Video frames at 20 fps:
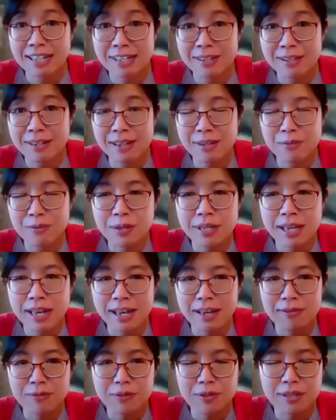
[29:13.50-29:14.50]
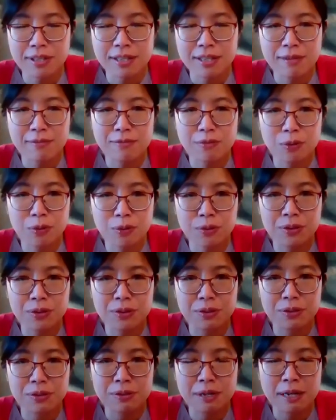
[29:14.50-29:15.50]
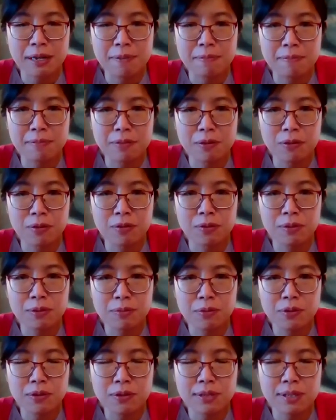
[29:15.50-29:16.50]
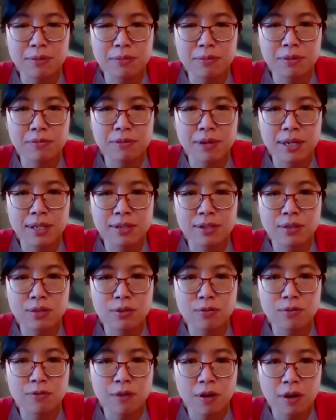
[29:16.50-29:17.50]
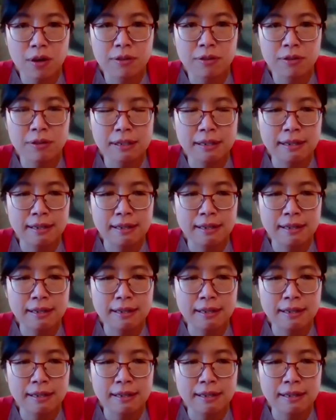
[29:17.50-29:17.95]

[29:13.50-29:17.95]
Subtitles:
And we have with that folder all the books that we've read so far.